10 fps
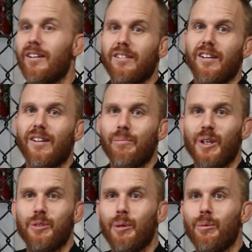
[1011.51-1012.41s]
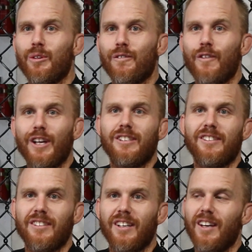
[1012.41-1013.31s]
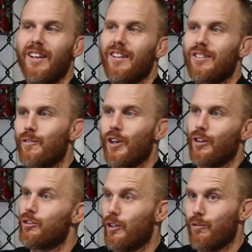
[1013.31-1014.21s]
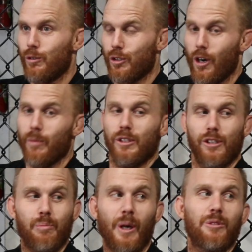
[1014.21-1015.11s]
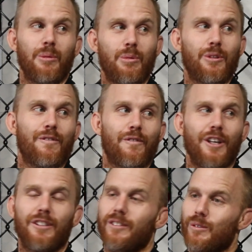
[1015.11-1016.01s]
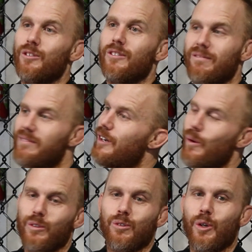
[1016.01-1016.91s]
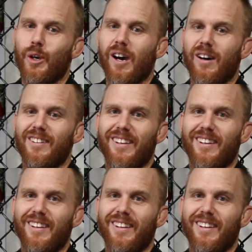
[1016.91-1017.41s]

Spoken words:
So I got to punch people in the face. So if you got a stressful job, you just punch people in the face, and it'll sort you out.